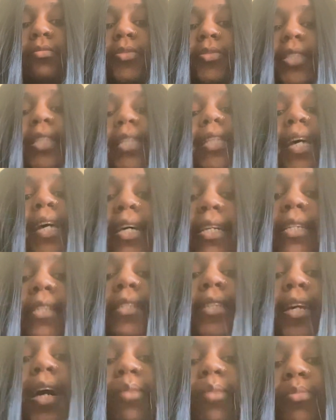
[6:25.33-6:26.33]
Let's
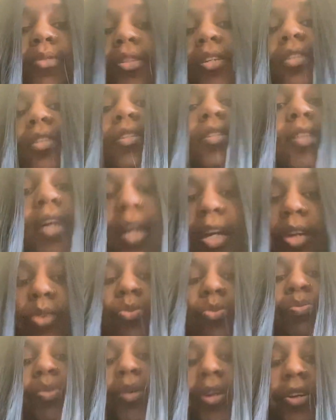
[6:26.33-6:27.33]
stop the cycle,
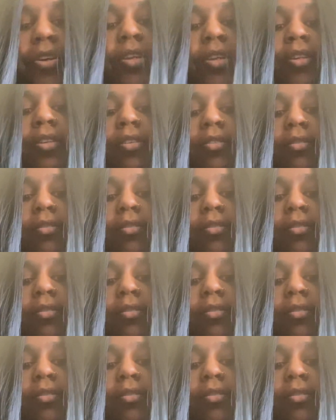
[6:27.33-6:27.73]
period.